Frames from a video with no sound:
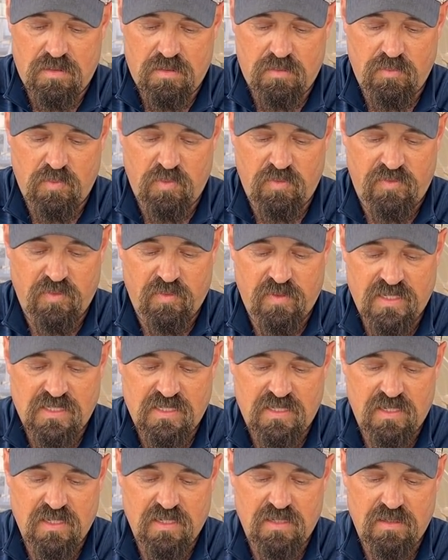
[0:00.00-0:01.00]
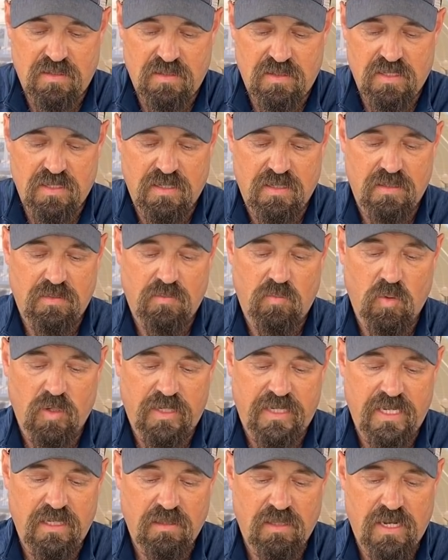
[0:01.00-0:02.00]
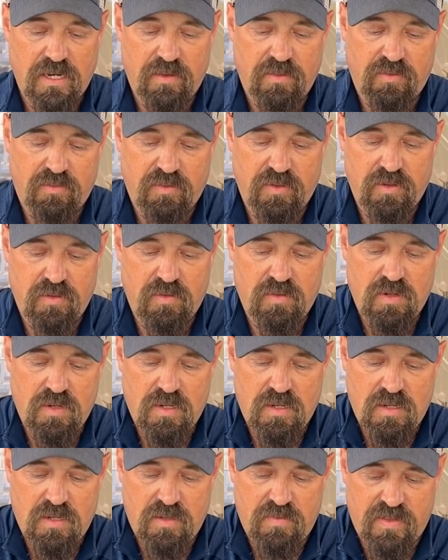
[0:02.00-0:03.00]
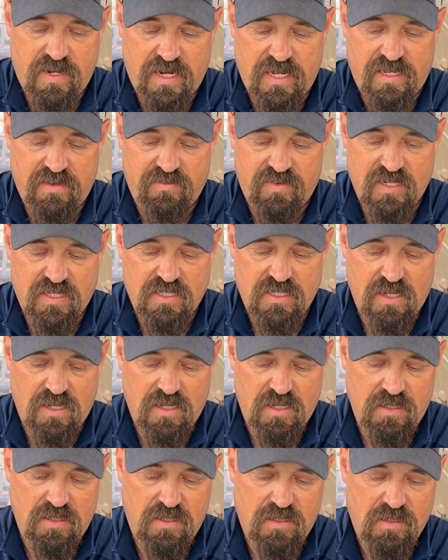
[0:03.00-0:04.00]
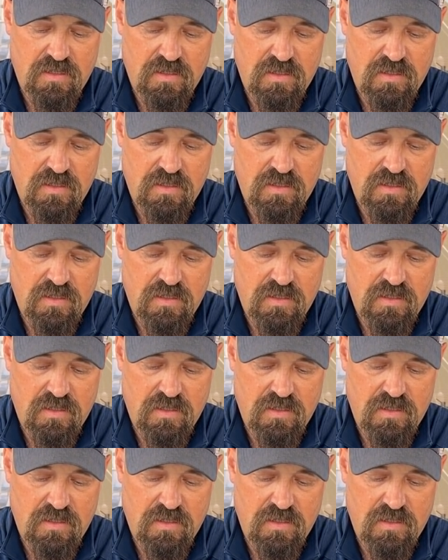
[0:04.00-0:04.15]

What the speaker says: move the rest of the working line through, then I give it a tug,